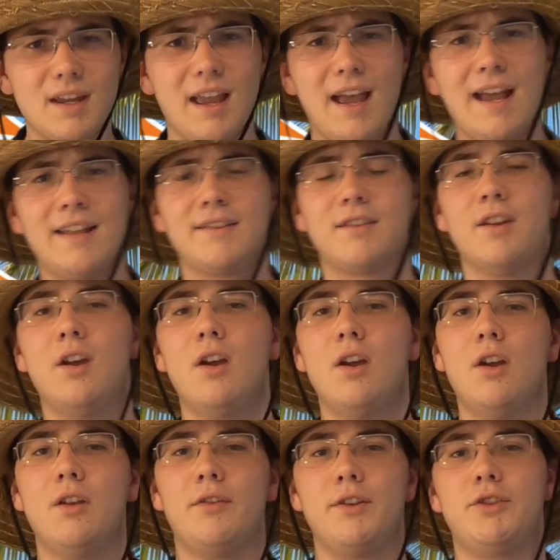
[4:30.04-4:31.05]
and
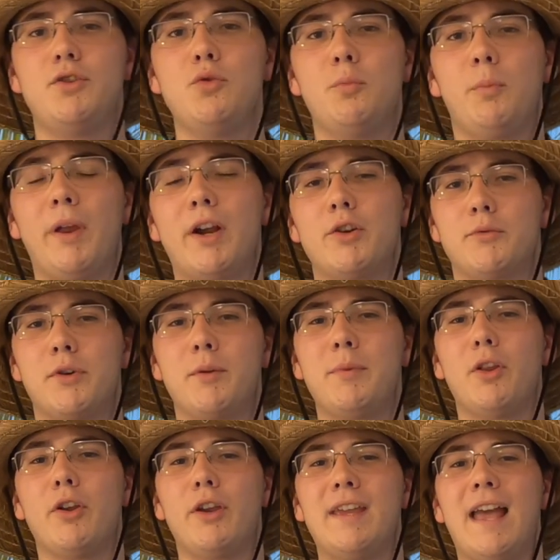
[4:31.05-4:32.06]
the 2 players we're going
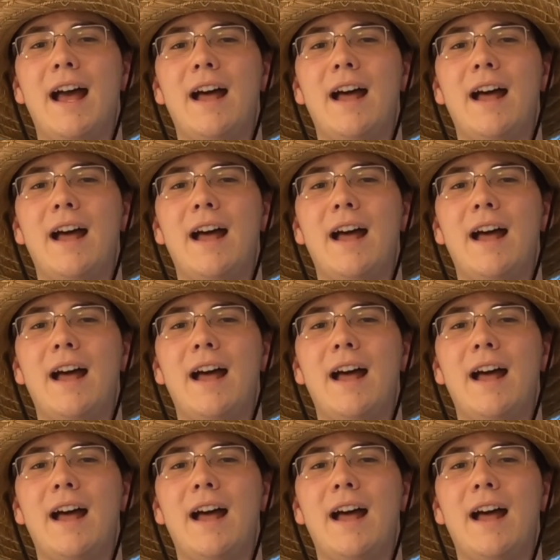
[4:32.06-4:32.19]
to be looking